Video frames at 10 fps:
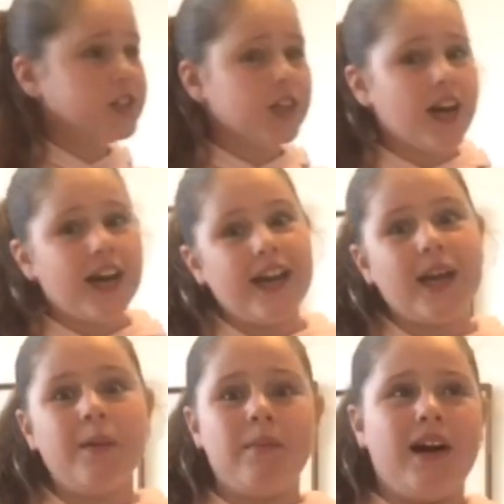
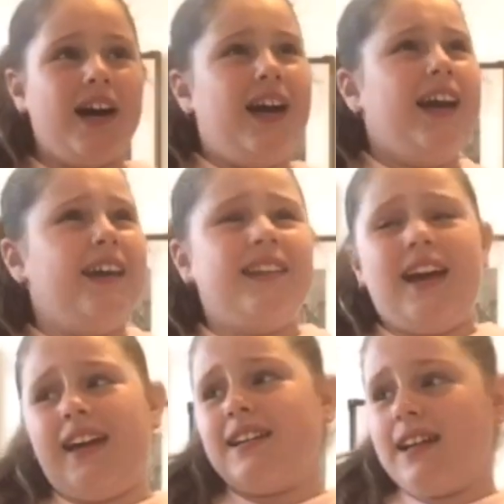drying, my
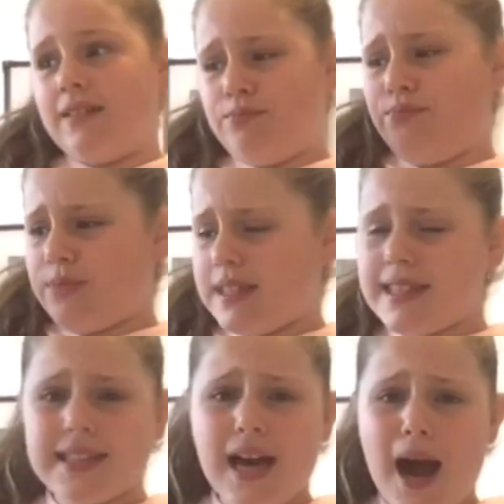like
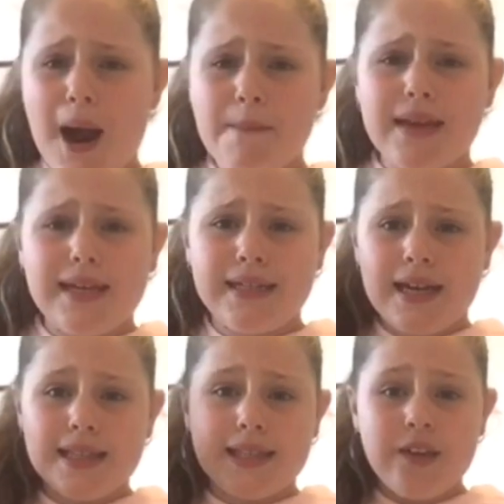slime in
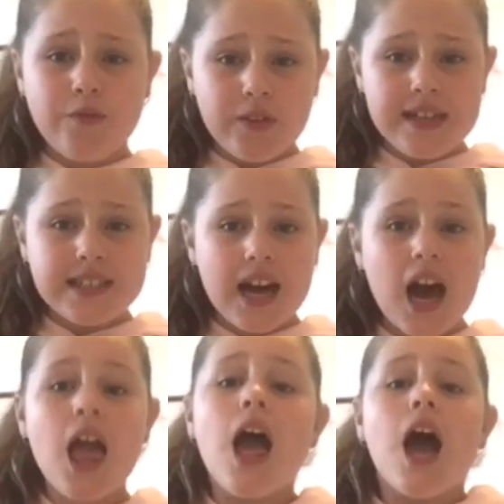the freezer.
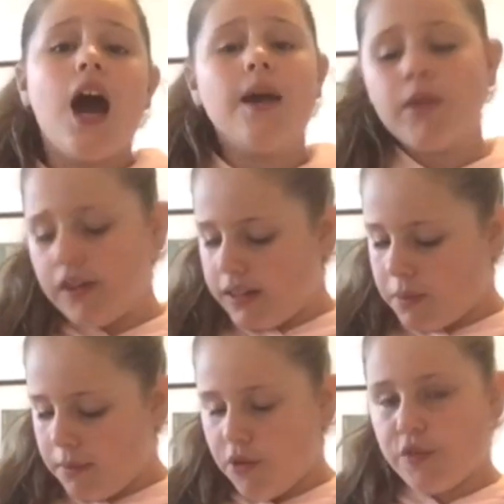I'm going to be
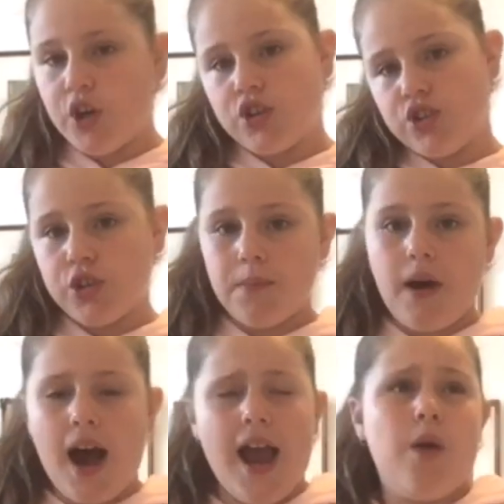moving on to
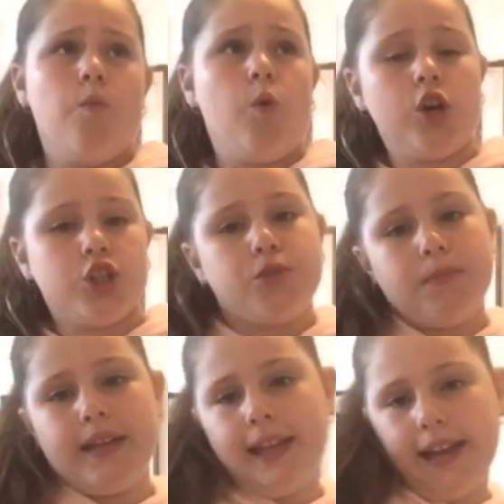my watch
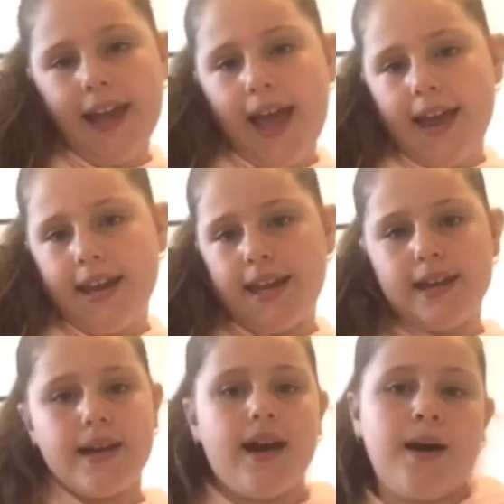me like edit
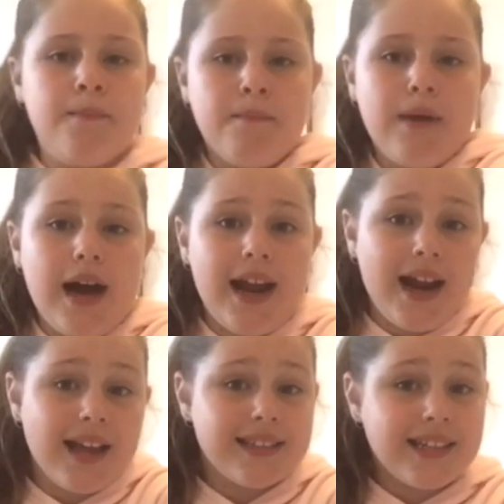
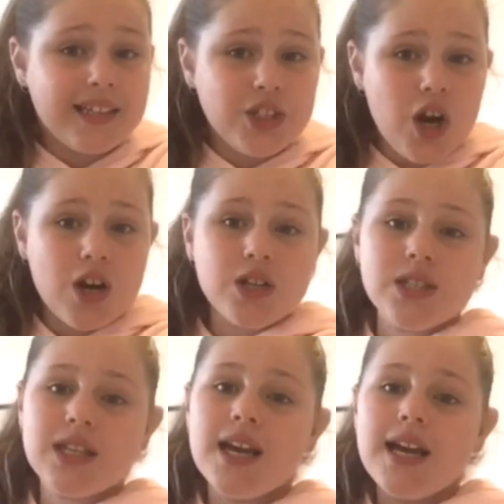my TikToks,